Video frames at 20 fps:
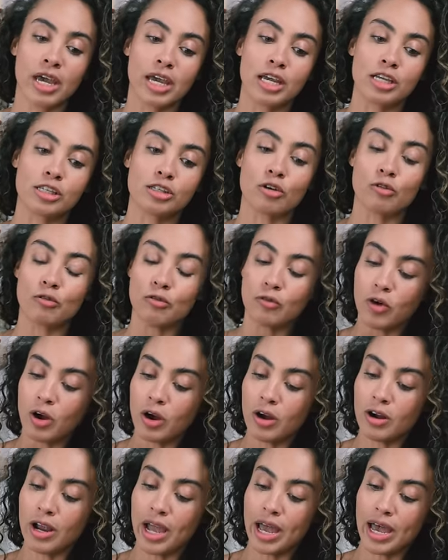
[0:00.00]
As
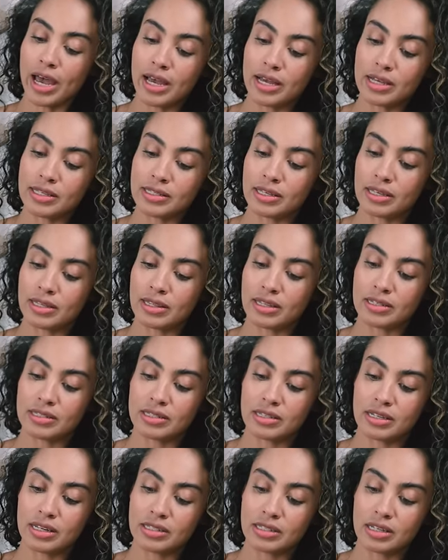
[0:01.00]
far as
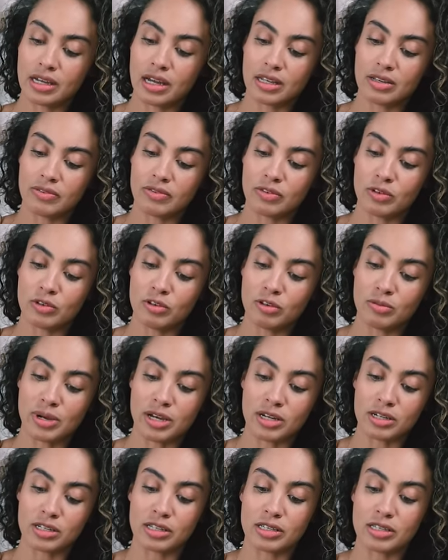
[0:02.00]
this nice kind of
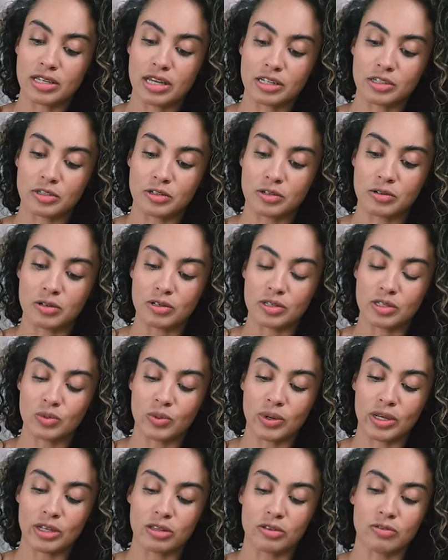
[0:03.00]
nubuck textured
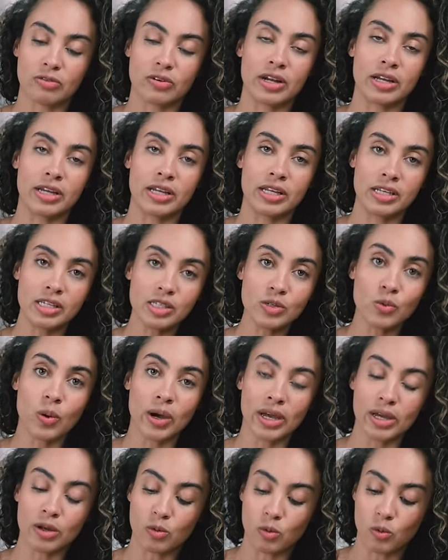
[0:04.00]
suede on the front, it is
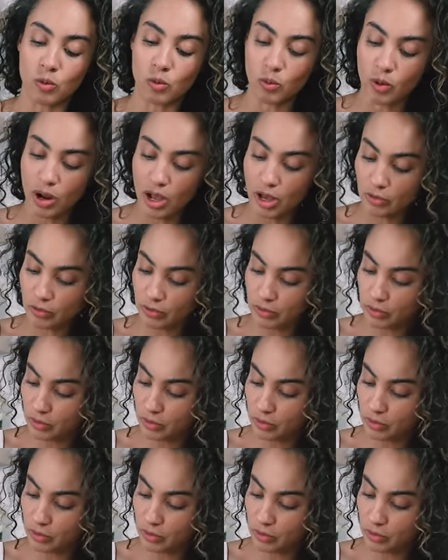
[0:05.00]
quite rough